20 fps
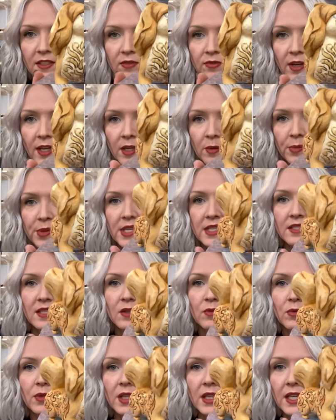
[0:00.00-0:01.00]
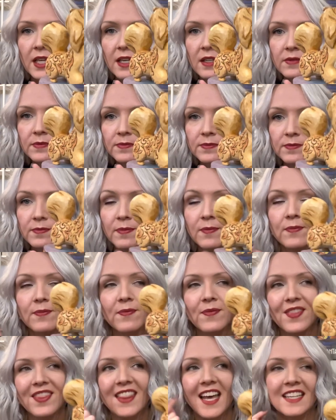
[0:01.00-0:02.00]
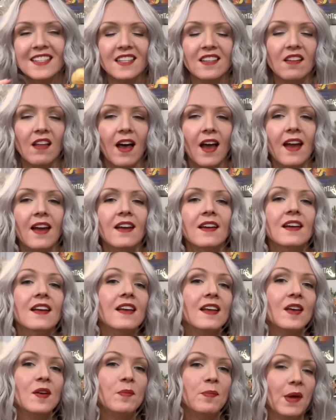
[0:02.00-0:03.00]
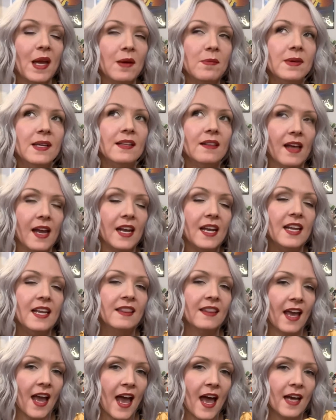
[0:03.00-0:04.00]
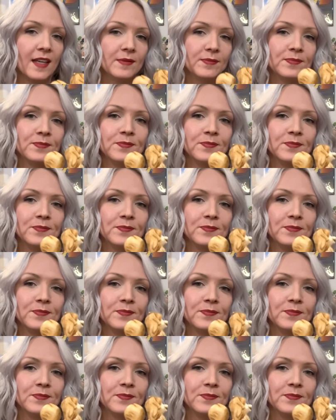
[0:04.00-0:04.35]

to find a piece that really, that's a lie. Baby Lady in the Hat.